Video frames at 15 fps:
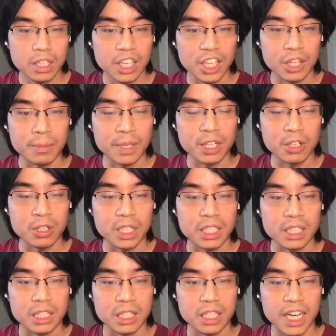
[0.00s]
In the middle
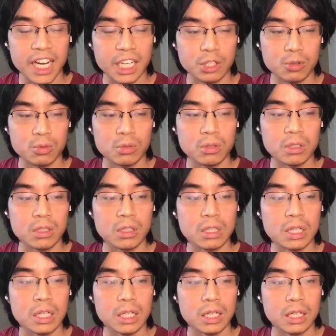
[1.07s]
is the actual